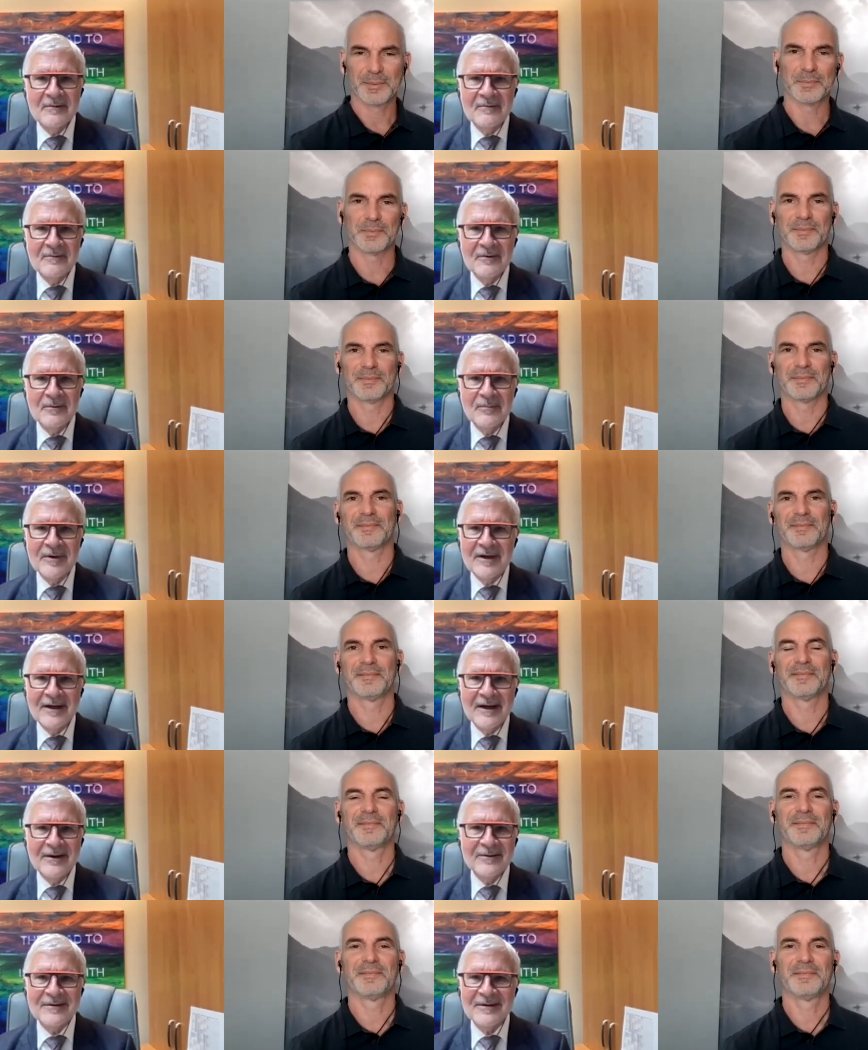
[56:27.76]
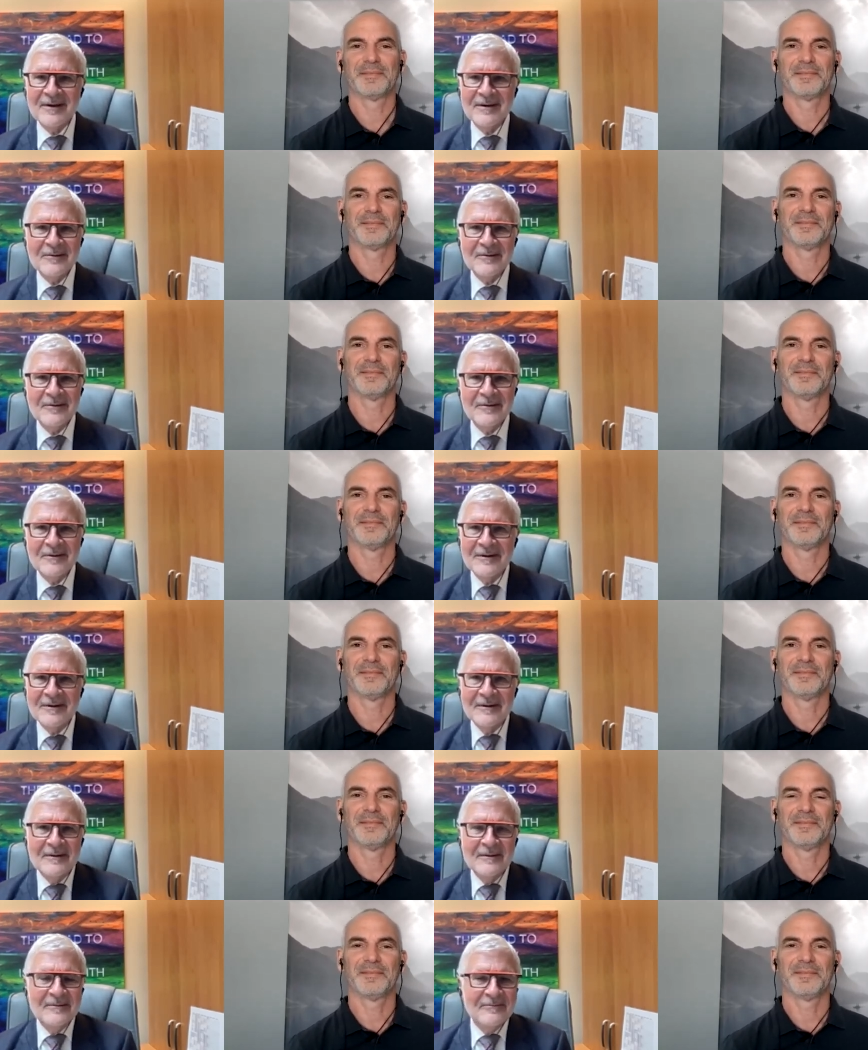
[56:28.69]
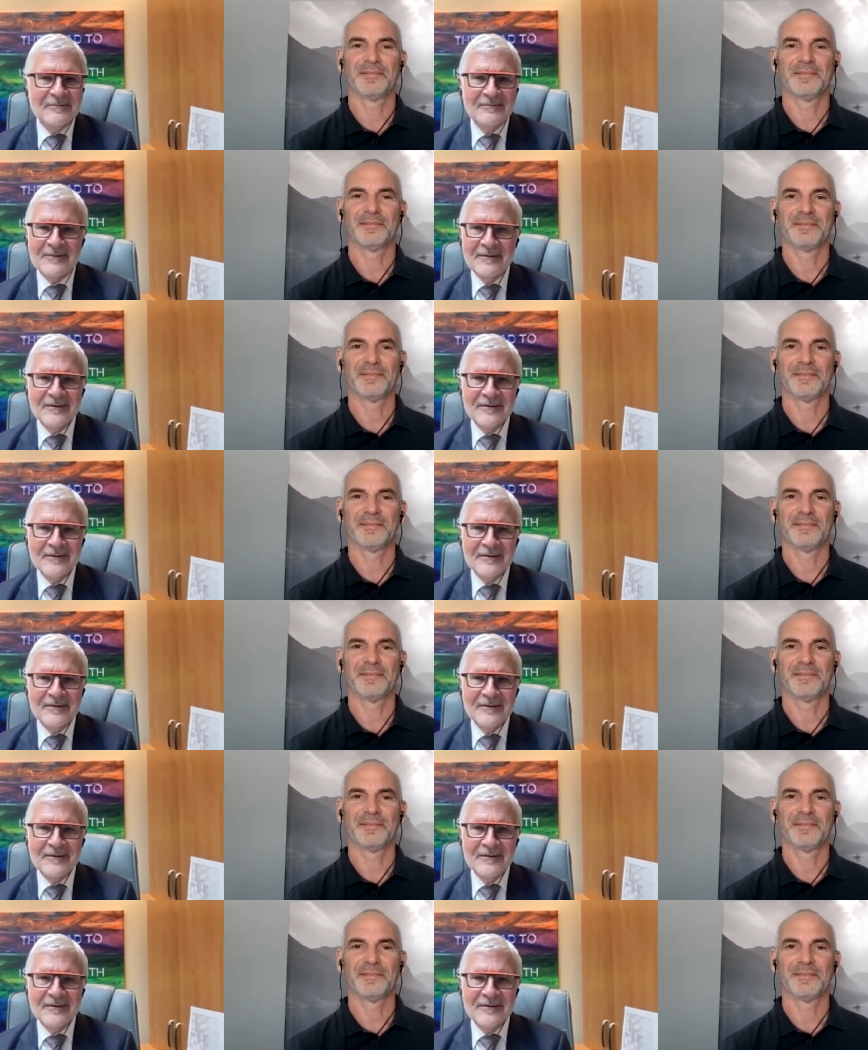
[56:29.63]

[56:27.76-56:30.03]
Speaker 1: we'll be out there uh, fighting